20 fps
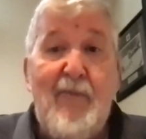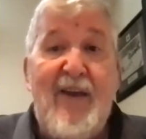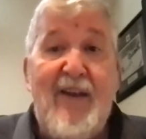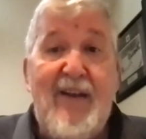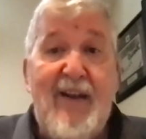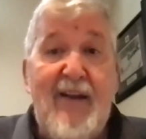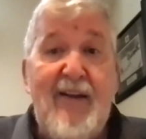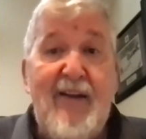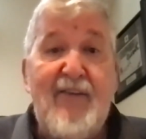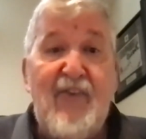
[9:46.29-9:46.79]

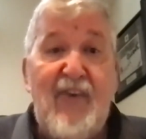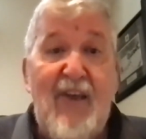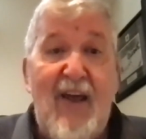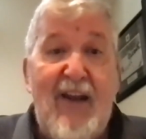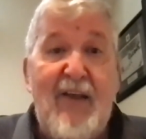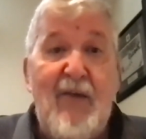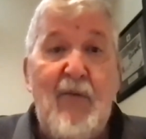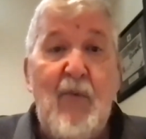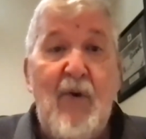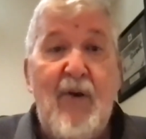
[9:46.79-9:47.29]
being in a
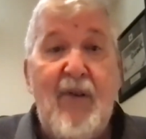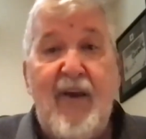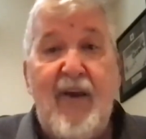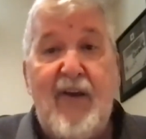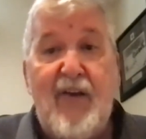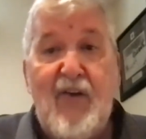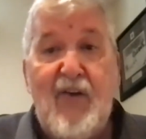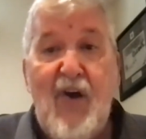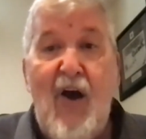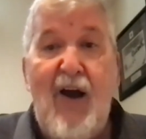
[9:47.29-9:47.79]
setting where they
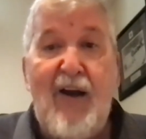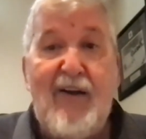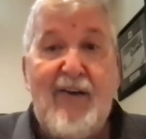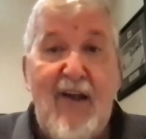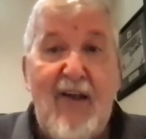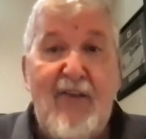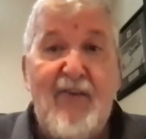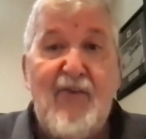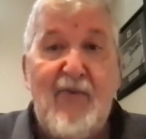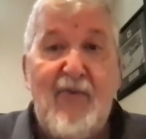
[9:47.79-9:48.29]
could talk
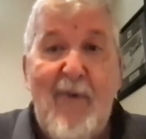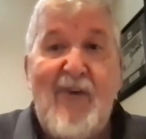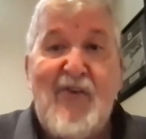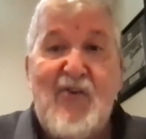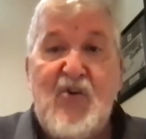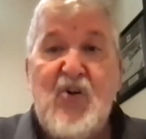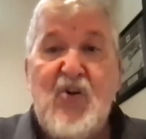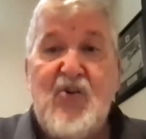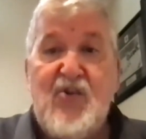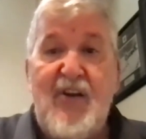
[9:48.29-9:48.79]
to other small
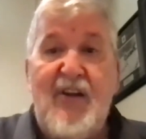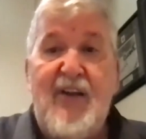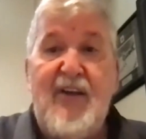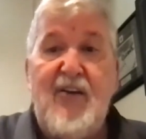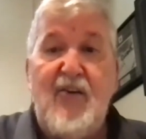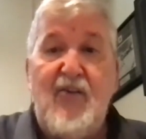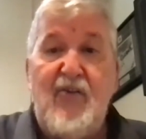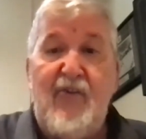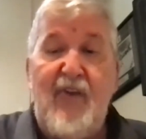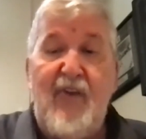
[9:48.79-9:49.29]
church
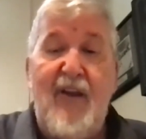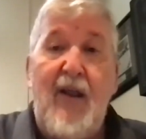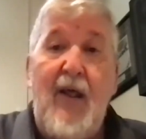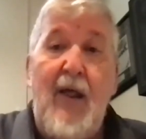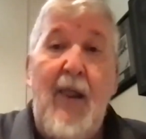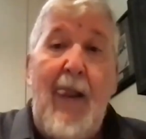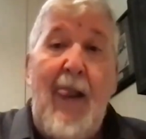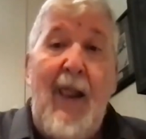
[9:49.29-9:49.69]
leaders, and